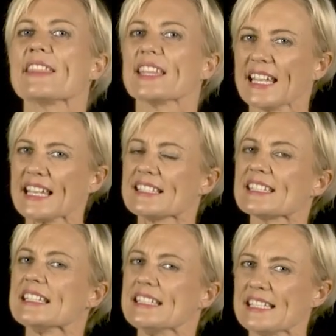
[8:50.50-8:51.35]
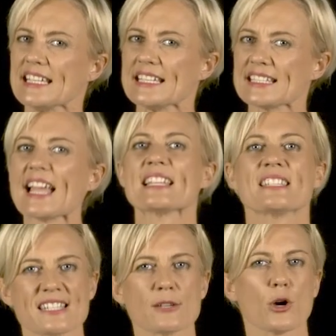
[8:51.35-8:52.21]
that ends in tears
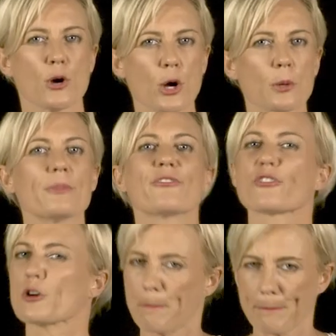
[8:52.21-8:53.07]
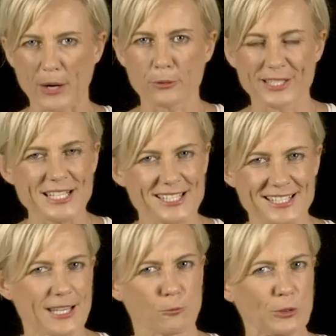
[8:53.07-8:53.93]
and zero hope for a balcony
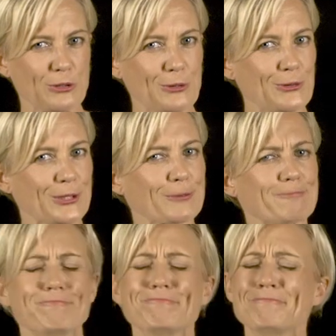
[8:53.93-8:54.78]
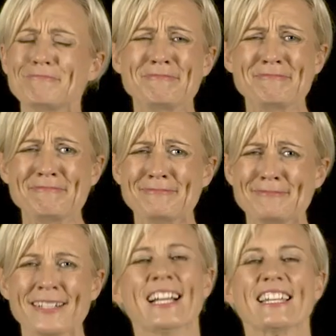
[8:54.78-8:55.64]
set reunion.
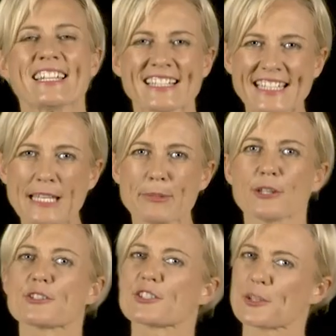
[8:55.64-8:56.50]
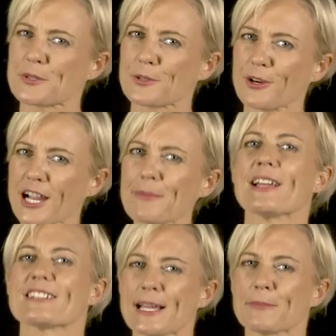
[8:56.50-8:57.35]
Now, click here below to subscribe
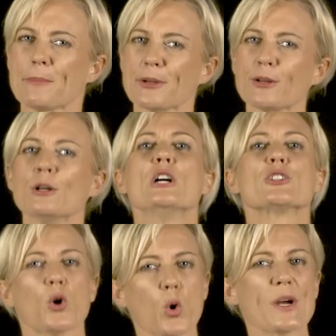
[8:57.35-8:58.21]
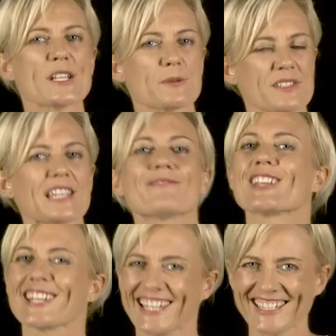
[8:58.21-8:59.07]
and tap the bell to always receive
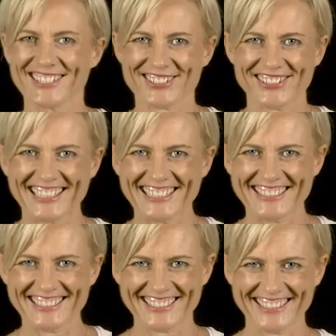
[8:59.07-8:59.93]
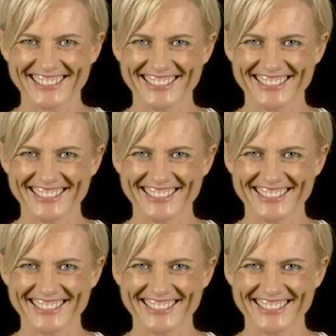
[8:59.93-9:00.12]
the latest trailers.